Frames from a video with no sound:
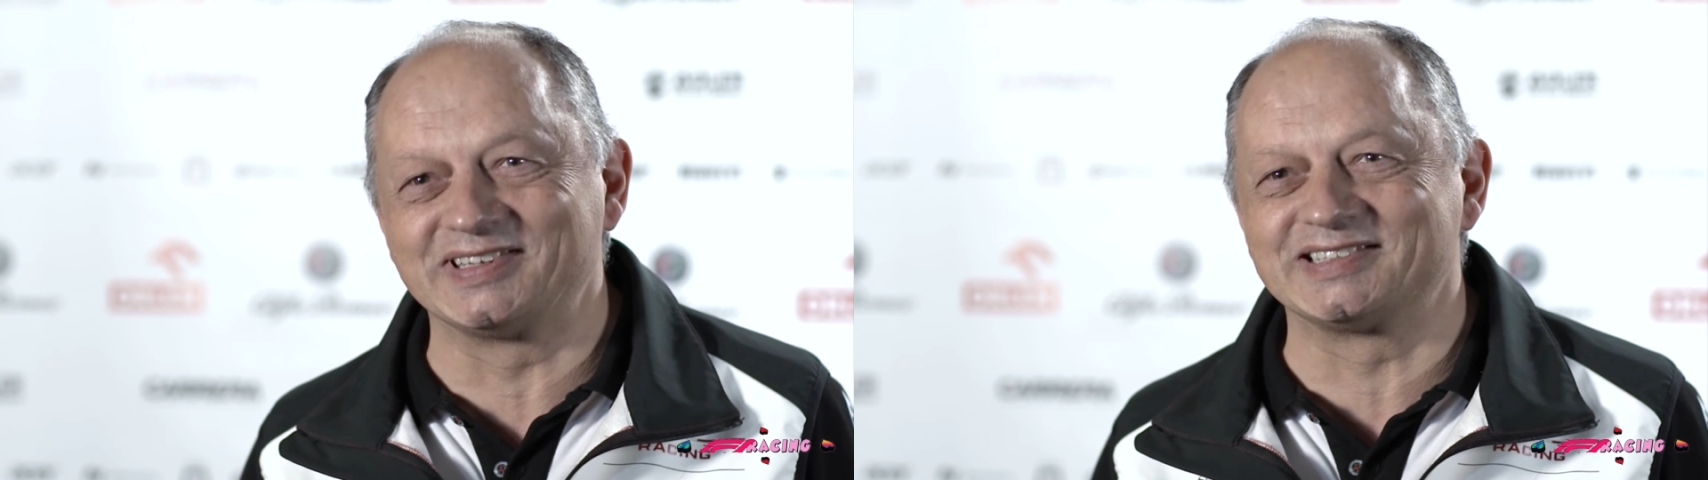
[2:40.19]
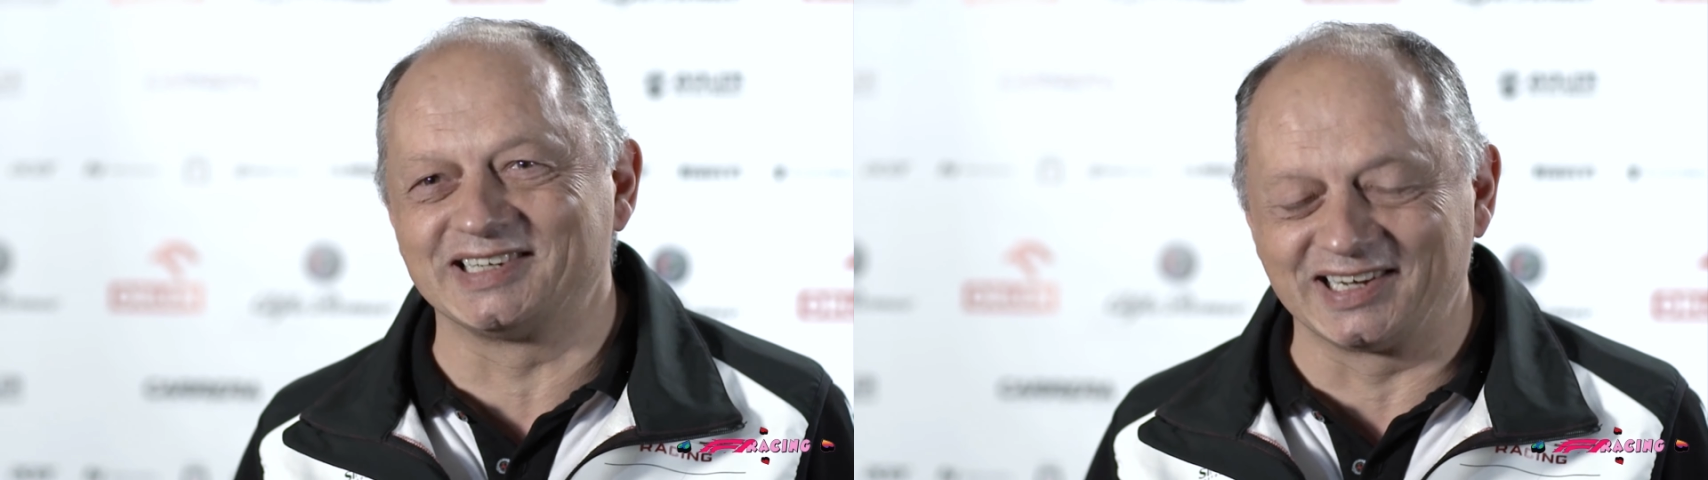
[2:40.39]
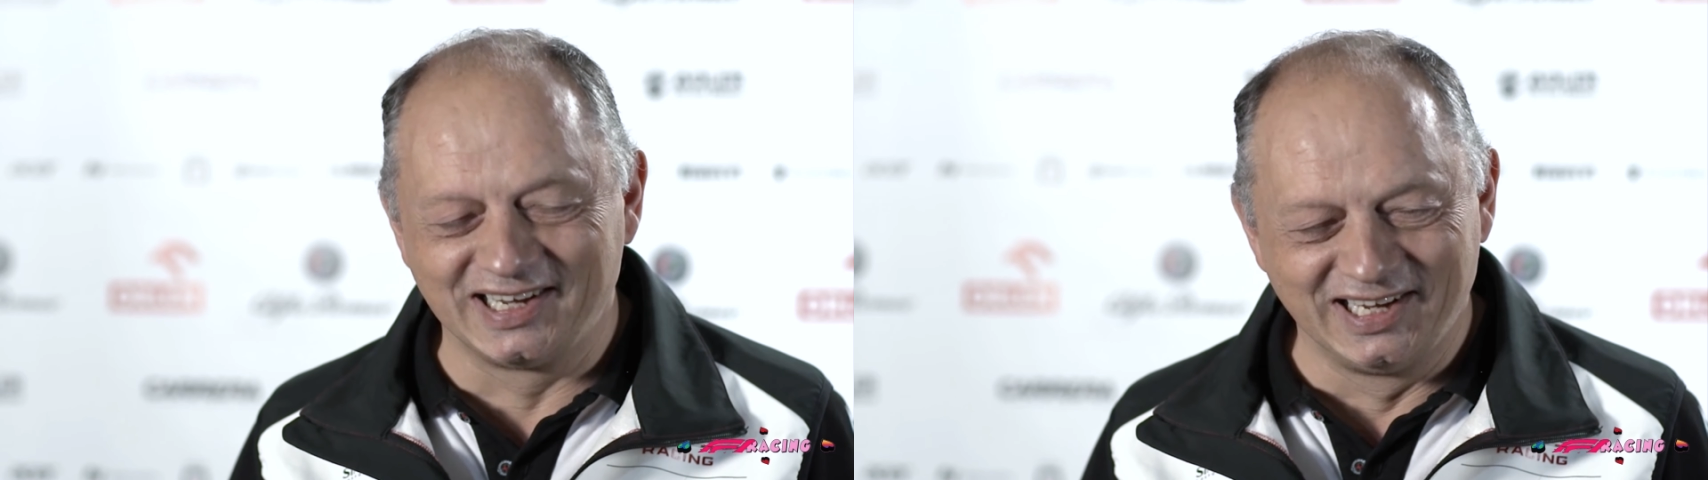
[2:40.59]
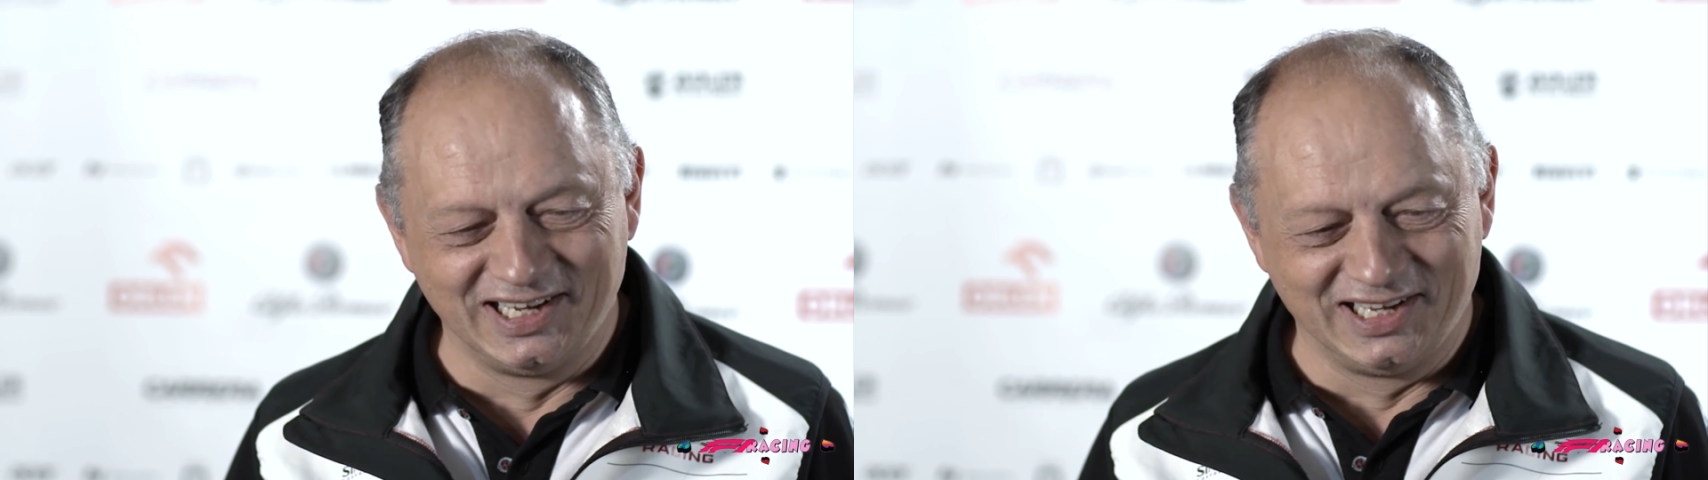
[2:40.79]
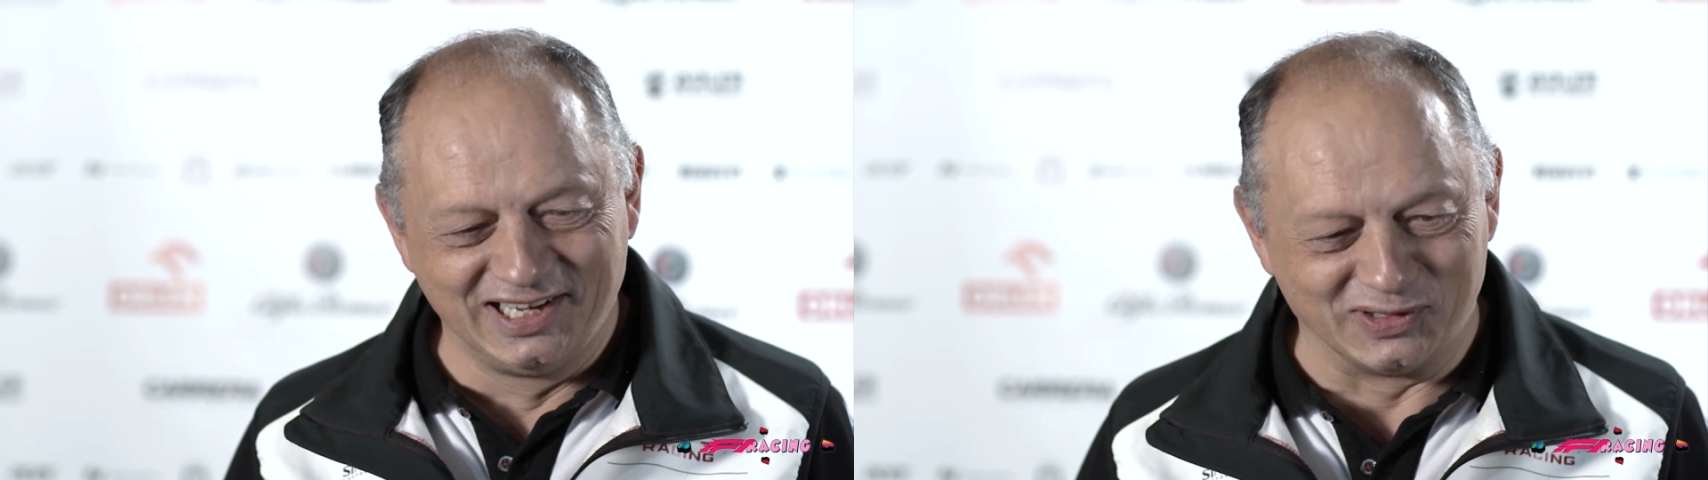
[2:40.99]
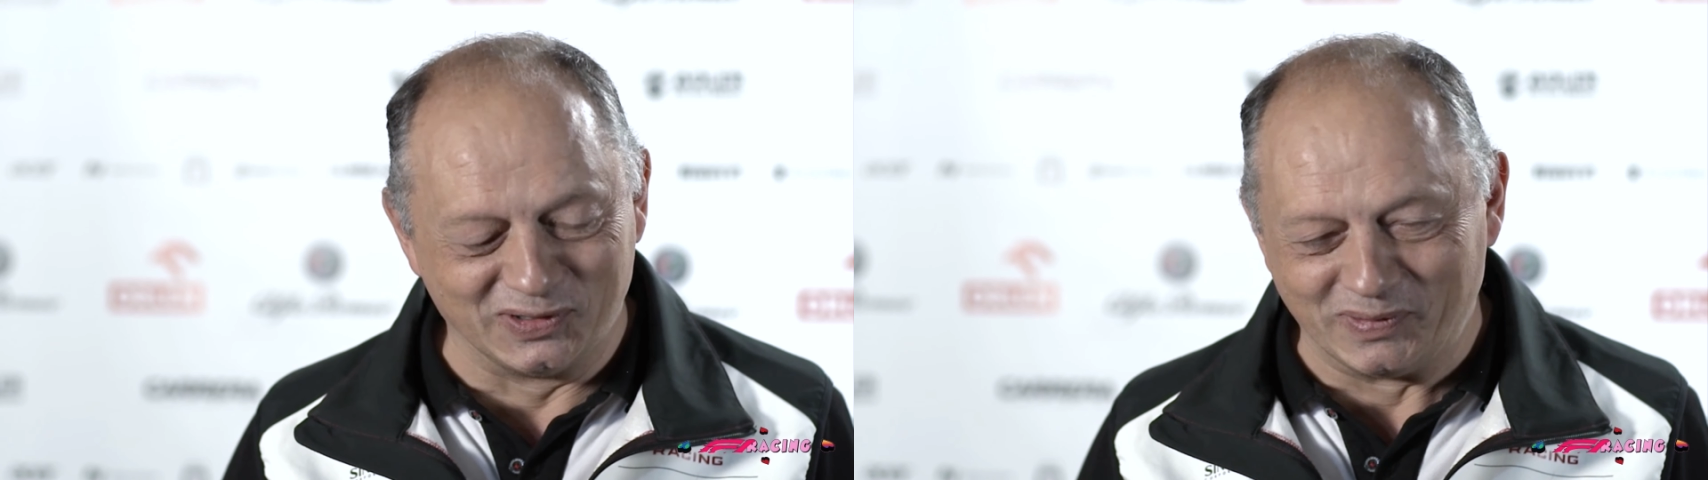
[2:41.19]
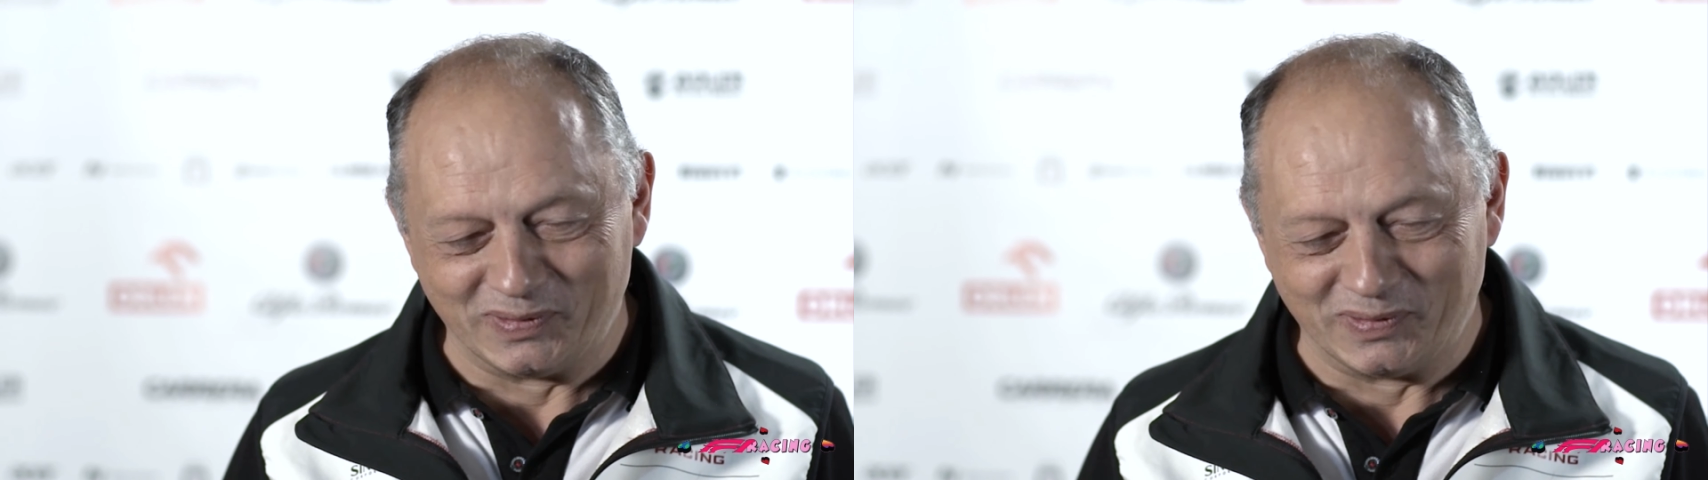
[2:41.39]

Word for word: But uh, no, no,